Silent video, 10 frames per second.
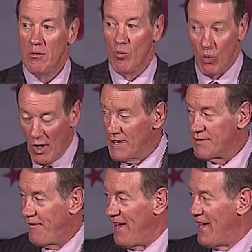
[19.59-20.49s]
runs
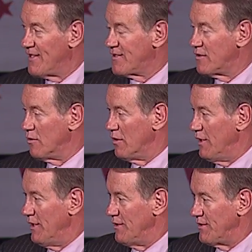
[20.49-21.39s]
fast or
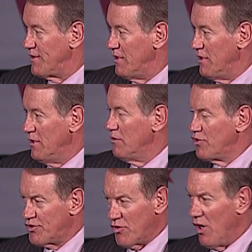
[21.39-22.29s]
is
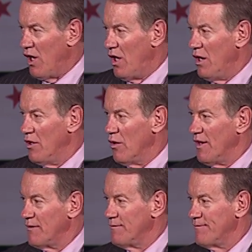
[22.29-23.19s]
strong
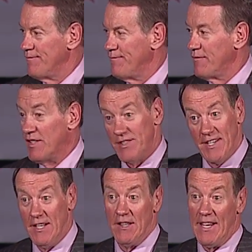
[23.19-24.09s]
or
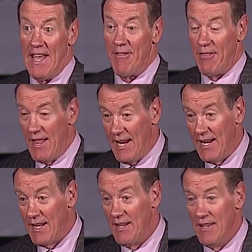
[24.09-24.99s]
exceedingly
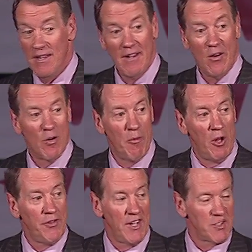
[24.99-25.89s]
athletic or
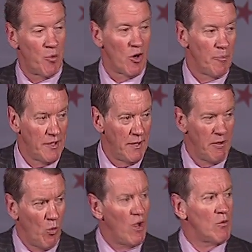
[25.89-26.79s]
multi-sport? I
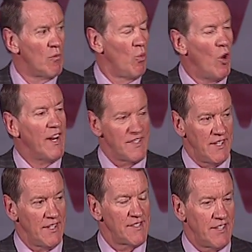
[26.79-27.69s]
mean, what is
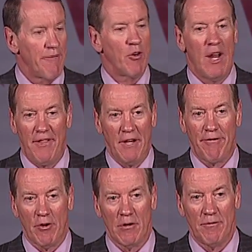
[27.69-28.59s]
it? It's different, I think,
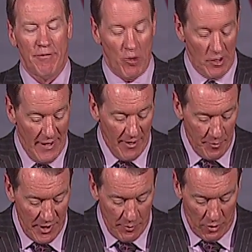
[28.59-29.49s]
for a lot of
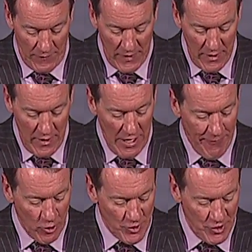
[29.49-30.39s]
people. I
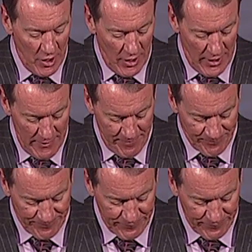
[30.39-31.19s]
first saw